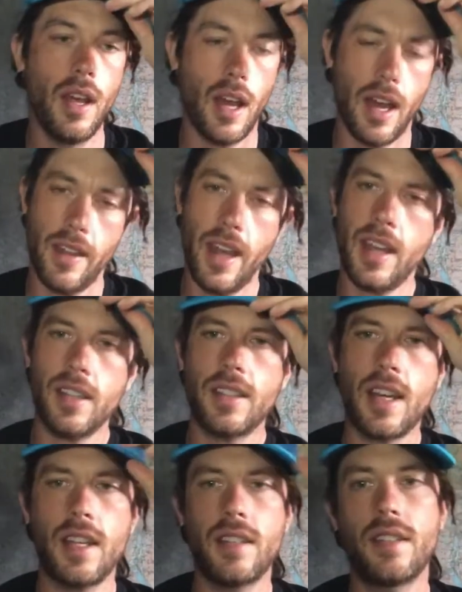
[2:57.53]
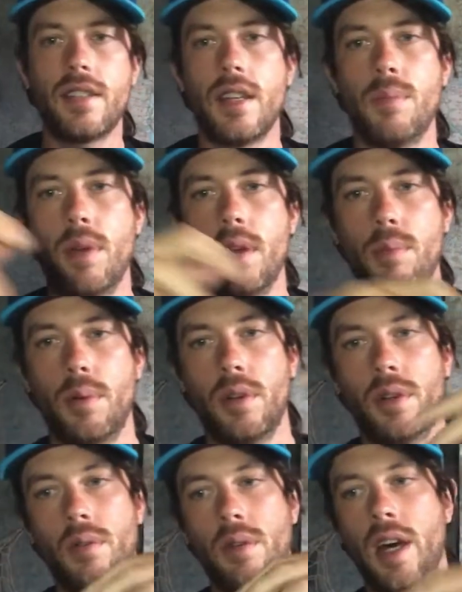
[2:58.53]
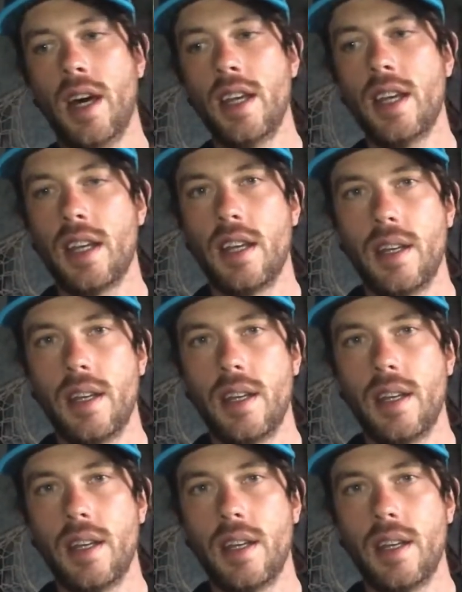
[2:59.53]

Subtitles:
And then I started to see people hiking it.